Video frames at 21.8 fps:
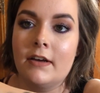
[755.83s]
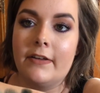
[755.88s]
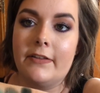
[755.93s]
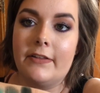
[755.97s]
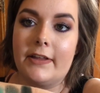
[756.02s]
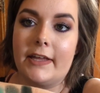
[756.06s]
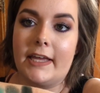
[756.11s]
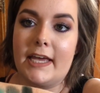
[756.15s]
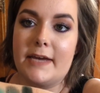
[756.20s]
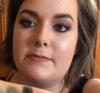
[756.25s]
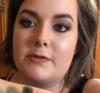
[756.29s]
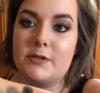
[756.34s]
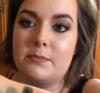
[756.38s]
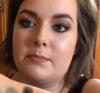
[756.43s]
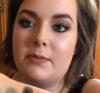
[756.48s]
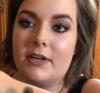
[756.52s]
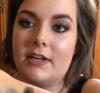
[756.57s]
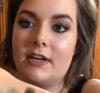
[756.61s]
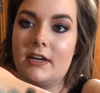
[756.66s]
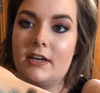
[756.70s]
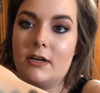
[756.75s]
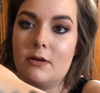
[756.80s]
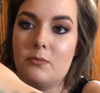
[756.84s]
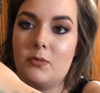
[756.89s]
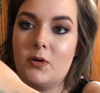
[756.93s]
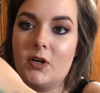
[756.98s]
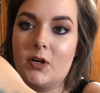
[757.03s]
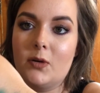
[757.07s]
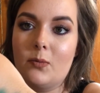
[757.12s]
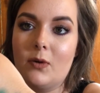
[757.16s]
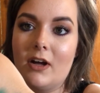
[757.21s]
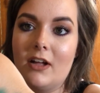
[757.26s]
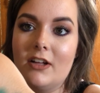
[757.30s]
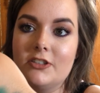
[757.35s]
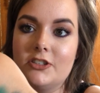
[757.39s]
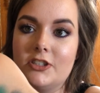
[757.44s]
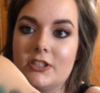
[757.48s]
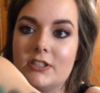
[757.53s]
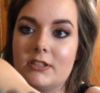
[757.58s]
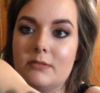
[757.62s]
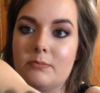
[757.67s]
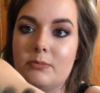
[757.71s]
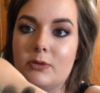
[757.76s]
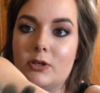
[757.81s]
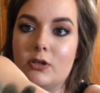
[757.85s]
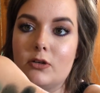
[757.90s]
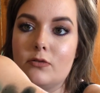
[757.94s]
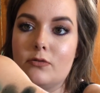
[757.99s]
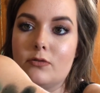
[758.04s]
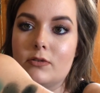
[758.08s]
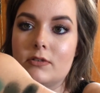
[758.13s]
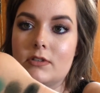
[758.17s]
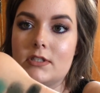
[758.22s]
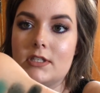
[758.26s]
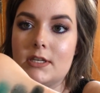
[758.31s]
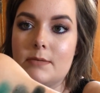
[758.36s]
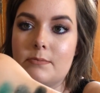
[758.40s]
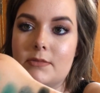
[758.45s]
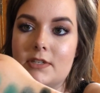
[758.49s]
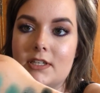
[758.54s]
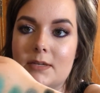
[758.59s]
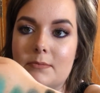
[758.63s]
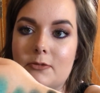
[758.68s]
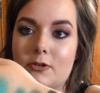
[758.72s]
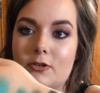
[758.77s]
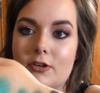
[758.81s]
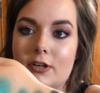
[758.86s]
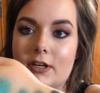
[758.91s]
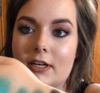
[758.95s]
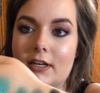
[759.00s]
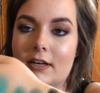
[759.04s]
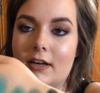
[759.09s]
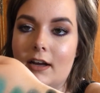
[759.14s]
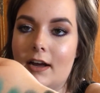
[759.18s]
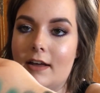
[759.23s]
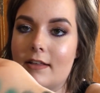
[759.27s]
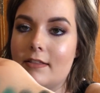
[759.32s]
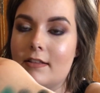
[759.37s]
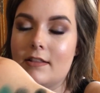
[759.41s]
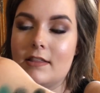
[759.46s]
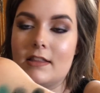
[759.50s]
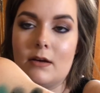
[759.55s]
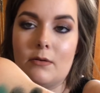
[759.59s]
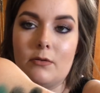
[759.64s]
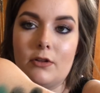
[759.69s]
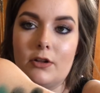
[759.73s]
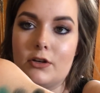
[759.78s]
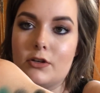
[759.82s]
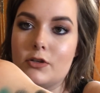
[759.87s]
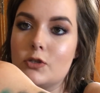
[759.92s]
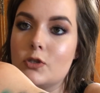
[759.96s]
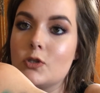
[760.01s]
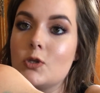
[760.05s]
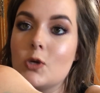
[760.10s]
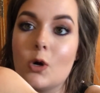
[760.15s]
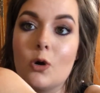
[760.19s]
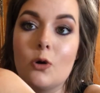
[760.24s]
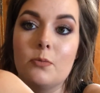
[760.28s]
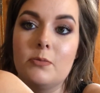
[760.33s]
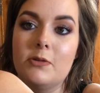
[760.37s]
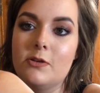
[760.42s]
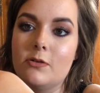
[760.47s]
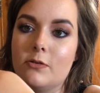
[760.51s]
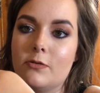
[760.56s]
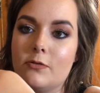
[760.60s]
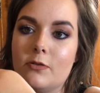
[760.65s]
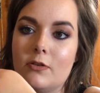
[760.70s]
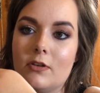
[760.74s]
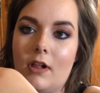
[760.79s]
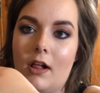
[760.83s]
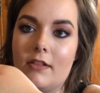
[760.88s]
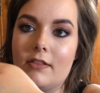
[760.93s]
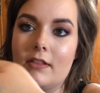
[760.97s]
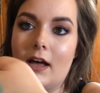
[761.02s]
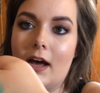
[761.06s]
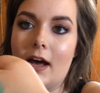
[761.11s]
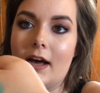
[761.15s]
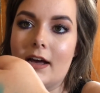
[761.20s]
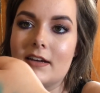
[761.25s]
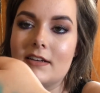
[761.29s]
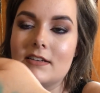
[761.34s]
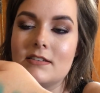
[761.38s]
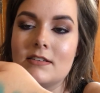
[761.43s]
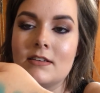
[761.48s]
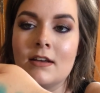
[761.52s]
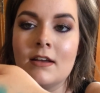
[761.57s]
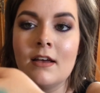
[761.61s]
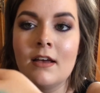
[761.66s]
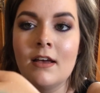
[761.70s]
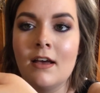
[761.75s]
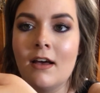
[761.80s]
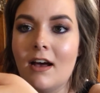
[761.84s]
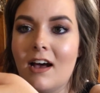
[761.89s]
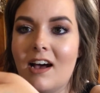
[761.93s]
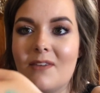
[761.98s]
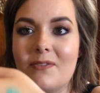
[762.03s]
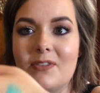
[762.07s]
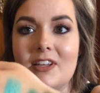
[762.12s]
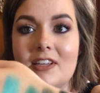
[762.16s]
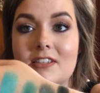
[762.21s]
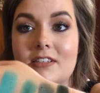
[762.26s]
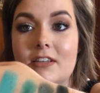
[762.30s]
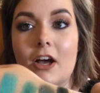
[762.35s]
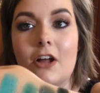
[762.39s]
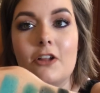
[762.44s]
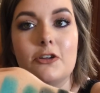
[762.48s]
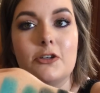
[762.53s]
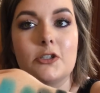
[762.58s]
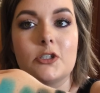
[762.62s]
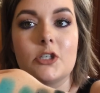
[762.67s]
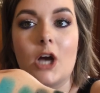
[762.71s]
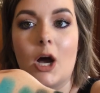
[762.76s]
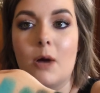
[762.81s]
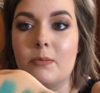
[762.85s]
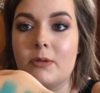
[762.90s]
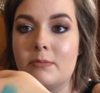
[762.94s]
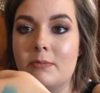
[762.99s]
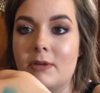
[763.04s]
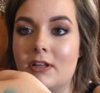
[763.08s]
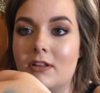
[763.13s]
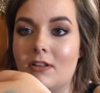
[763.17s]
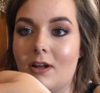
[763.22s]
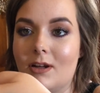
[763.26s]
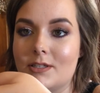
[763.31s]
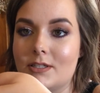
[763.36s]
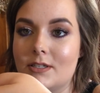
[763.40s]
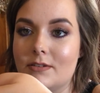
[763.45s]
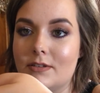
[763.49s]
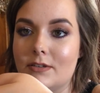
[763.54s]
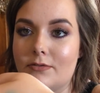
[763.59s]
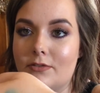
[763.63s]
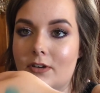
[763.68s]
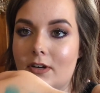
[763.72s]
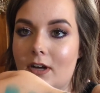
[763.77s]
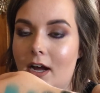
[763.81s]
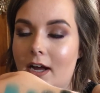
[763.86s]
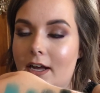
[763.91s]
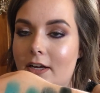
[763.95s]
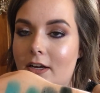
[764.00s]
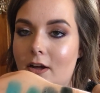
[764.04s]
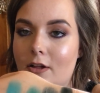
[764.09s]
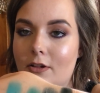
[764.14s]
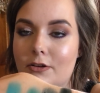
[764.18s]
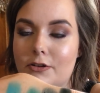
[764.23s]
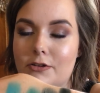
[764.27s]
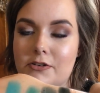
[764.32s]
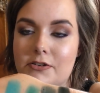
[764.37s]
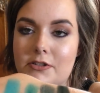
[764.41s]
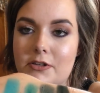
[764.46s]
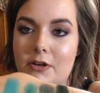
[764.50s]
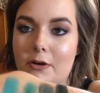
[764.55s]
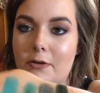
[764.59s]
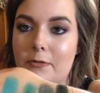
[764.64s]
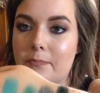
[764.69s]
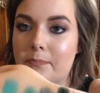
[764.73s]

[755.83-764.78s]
And the camera's picking it up pretty well. It's just a beautiful deep green. I think that would look so beautiful on the eyes. These colors complement lots of different eye colors,